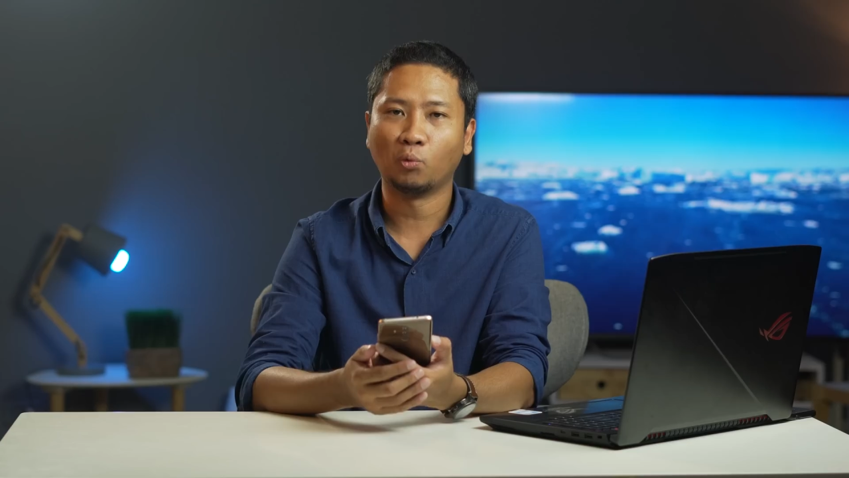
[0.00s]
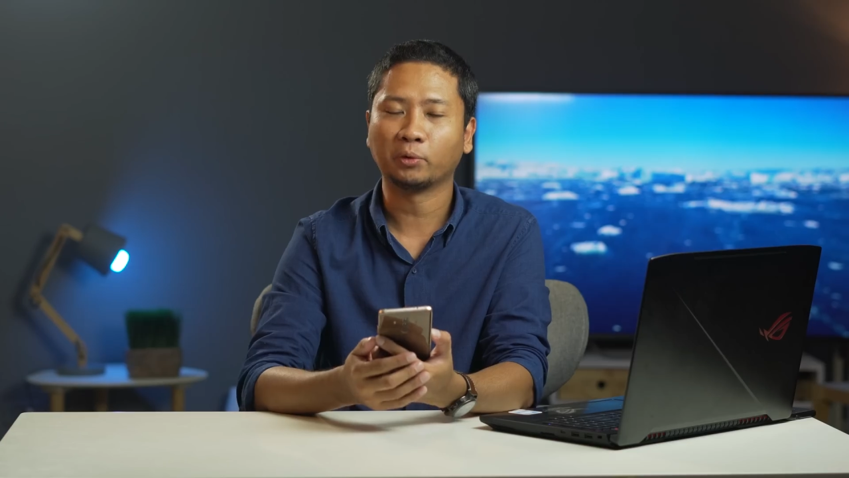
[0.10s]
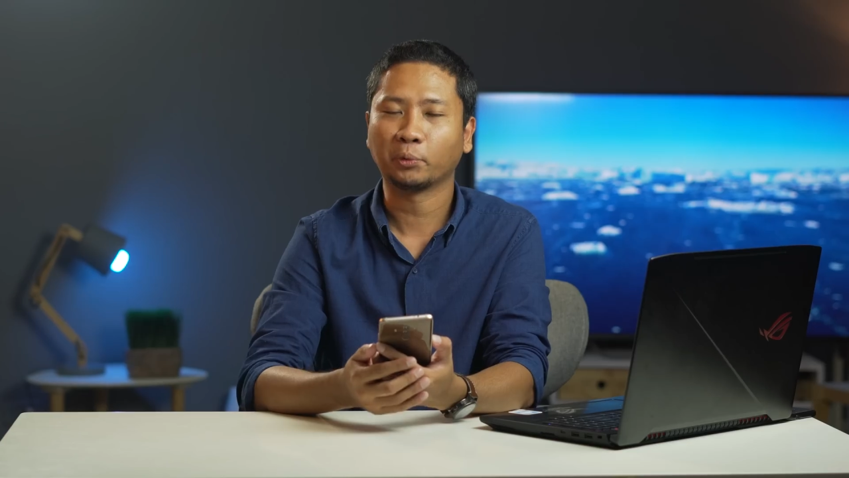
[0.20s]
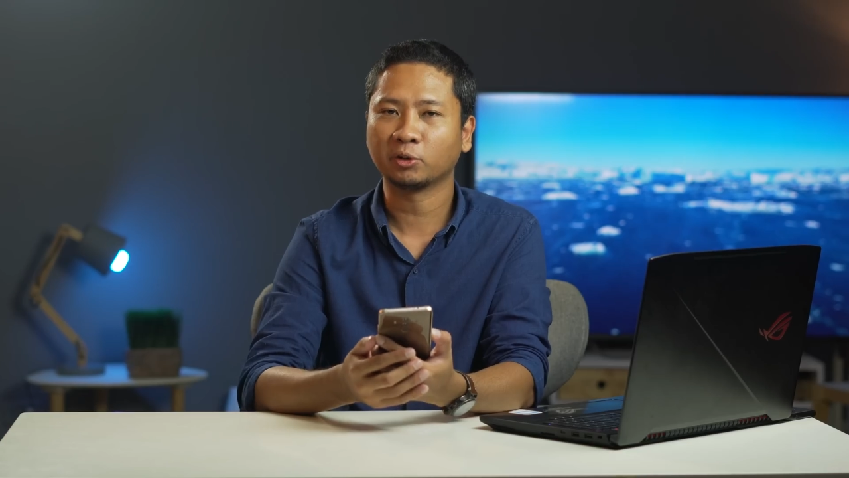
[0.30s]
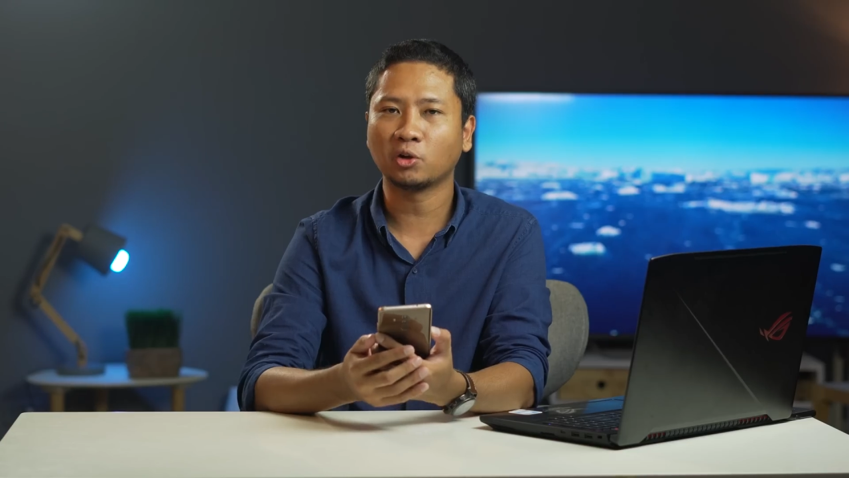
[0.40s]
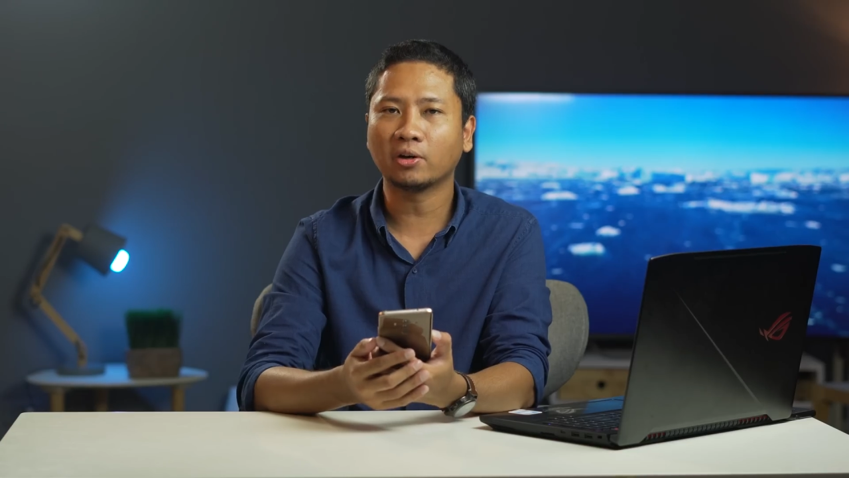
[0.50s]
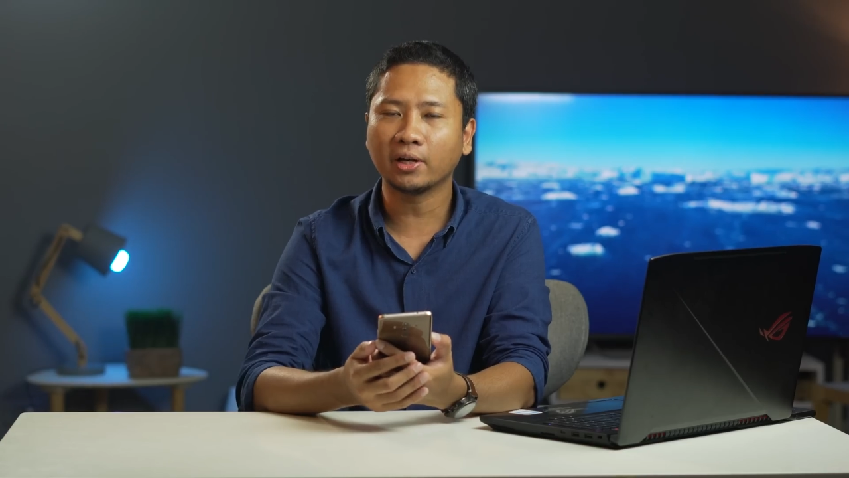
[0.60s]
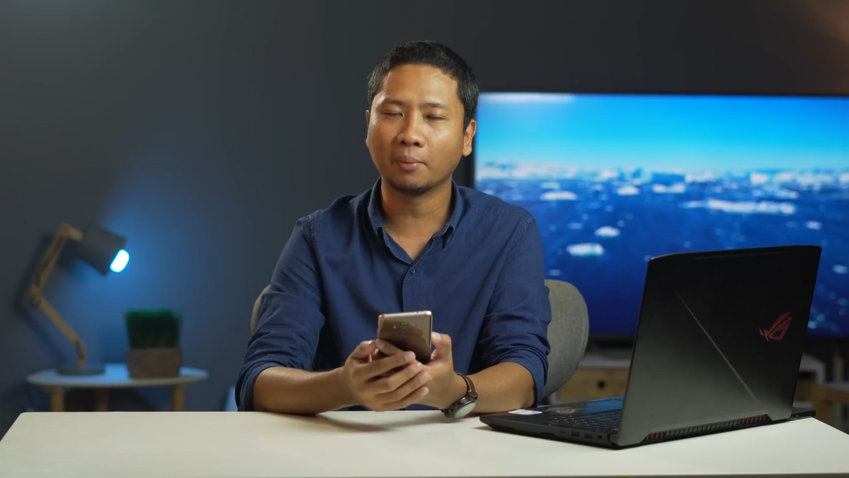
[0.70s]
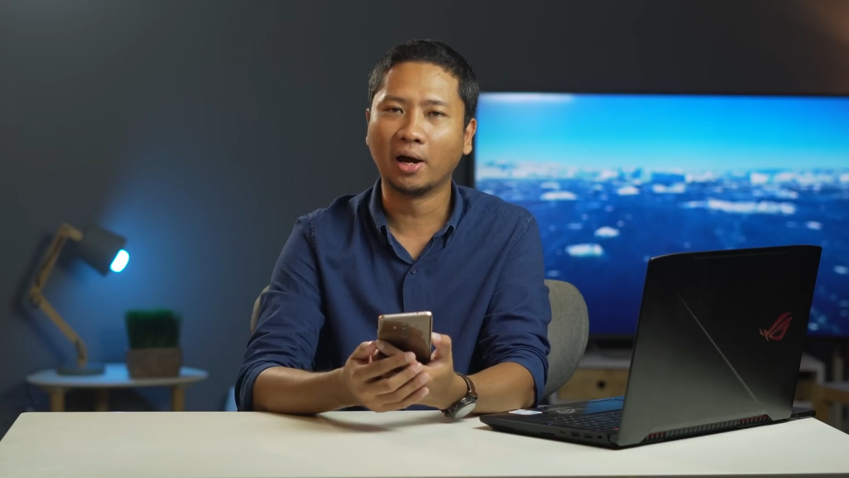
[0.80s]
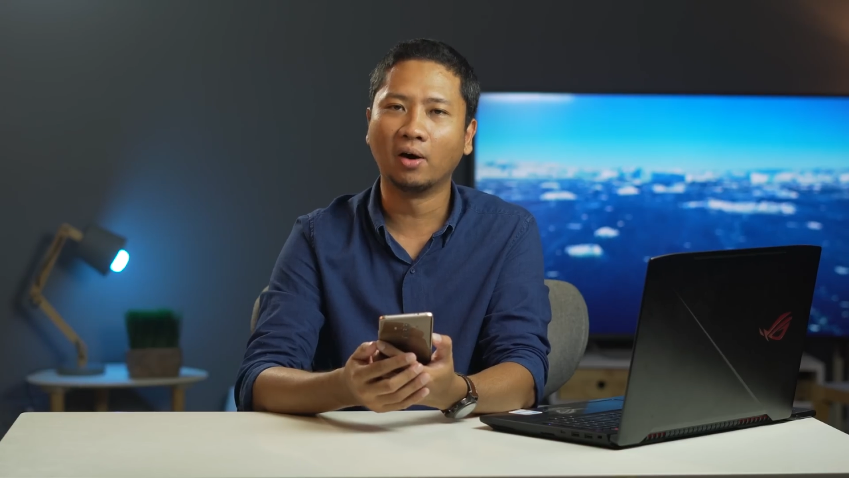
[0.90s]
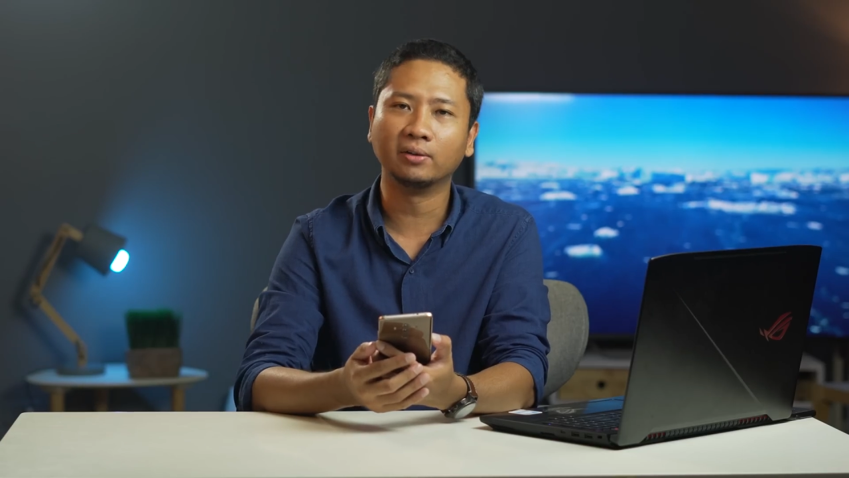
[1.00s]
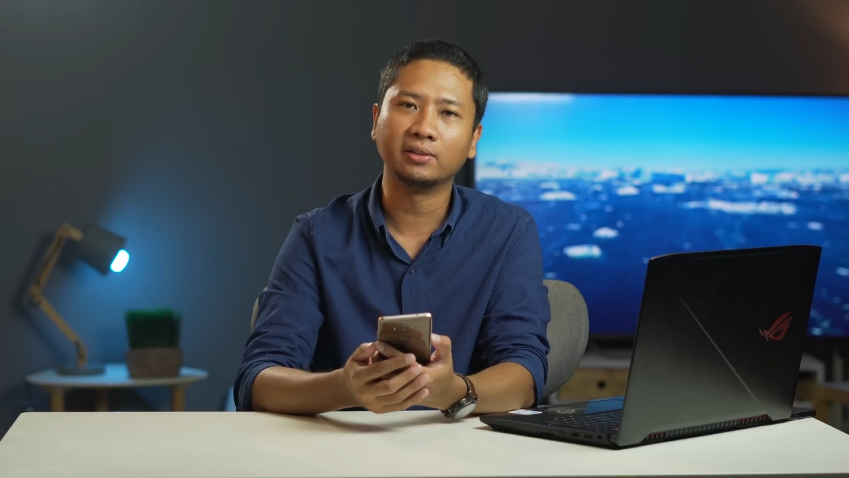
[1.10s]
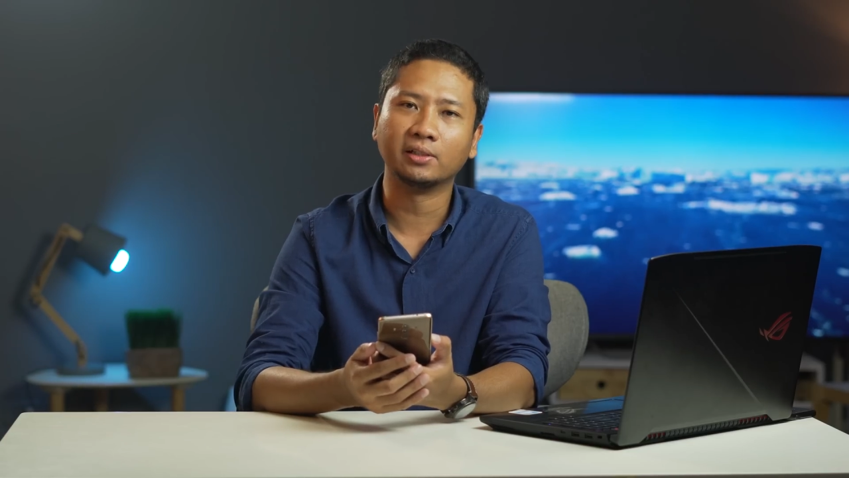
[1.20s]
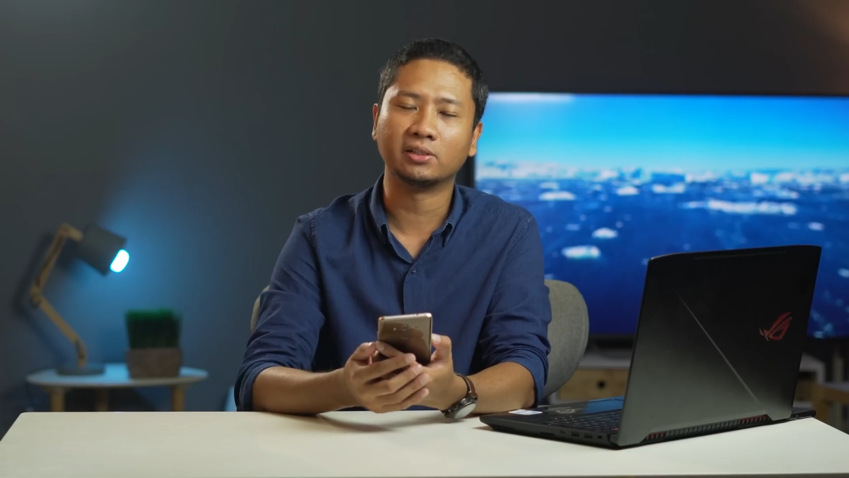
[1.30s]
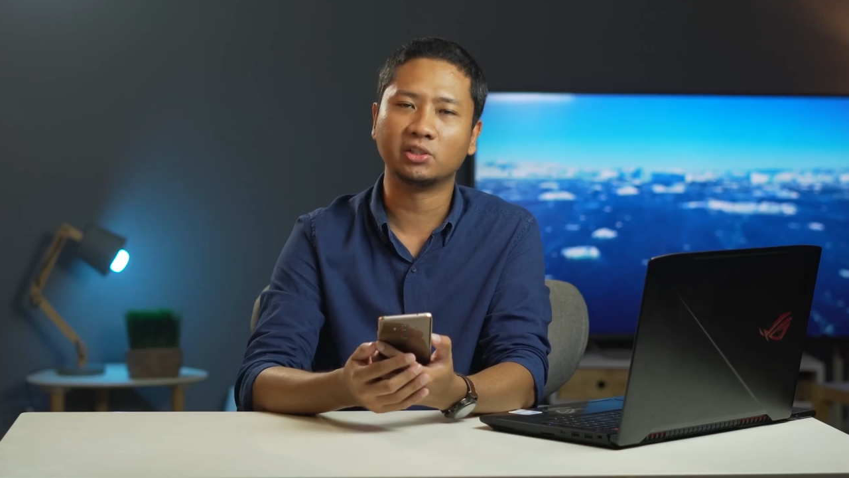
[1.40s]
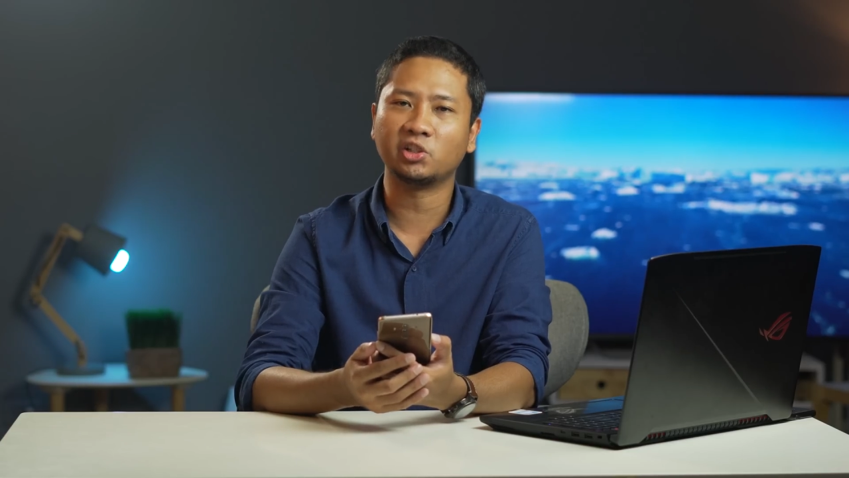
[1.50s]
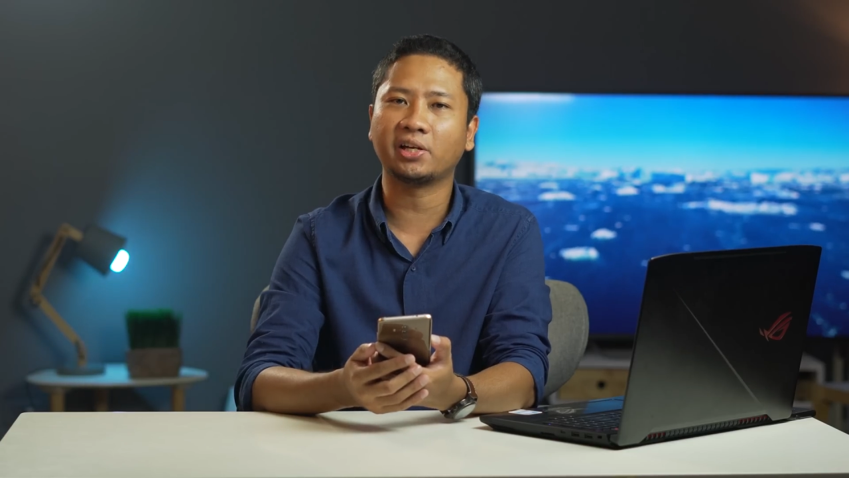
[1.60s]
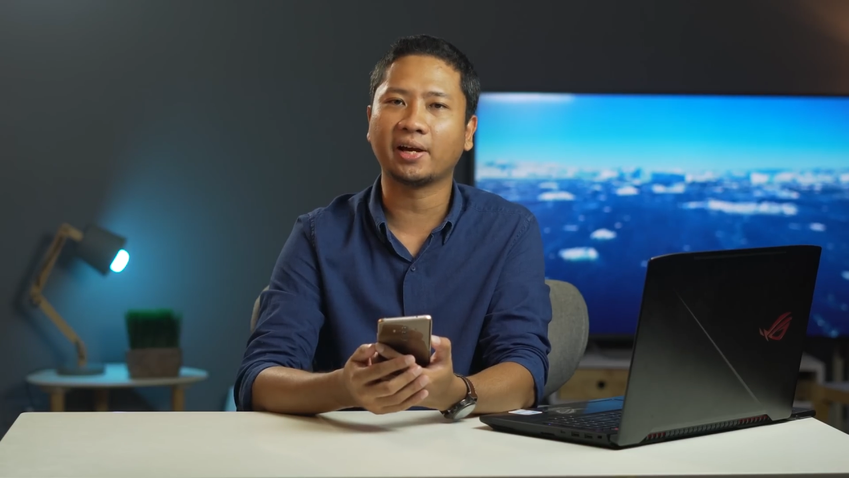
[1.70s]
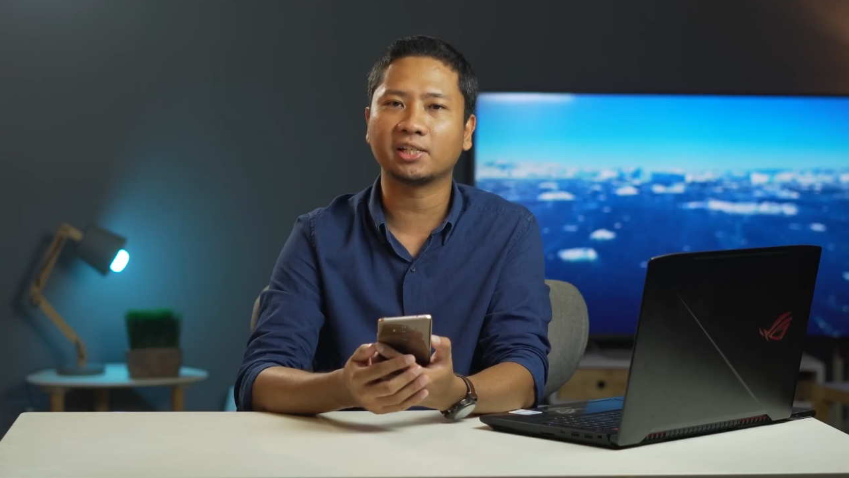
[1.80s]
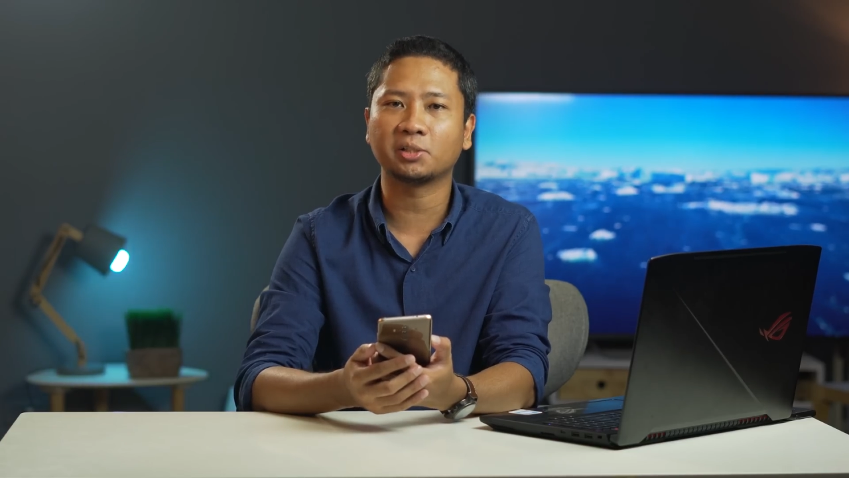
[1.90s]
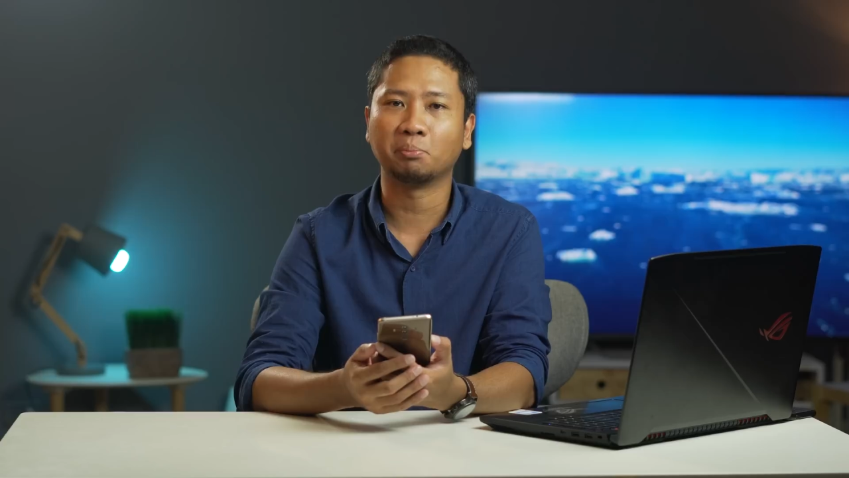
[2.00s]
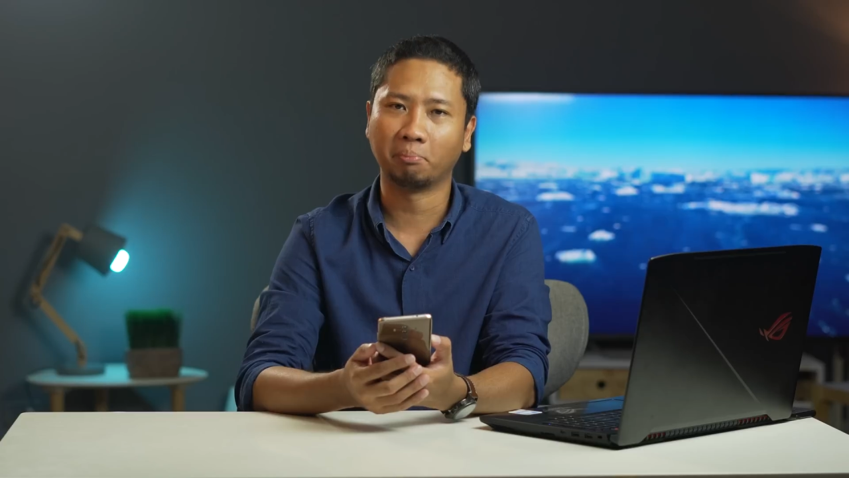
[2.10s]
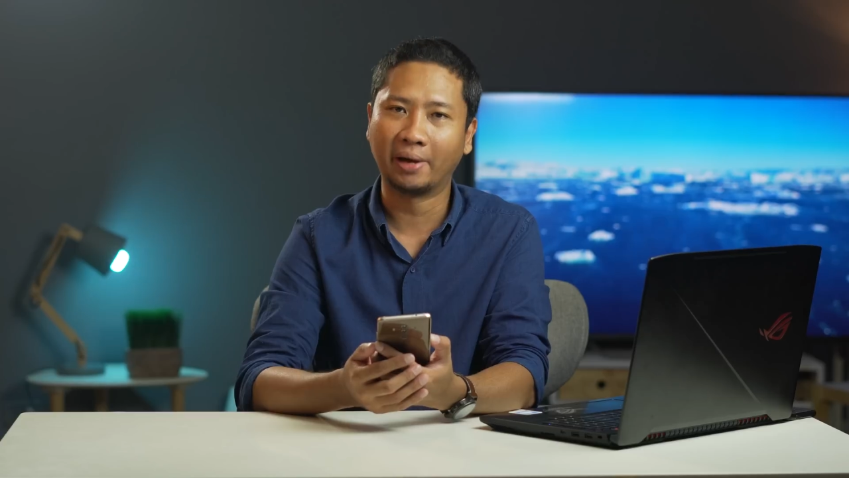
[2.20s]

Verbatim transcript: What we're talking about is the GCash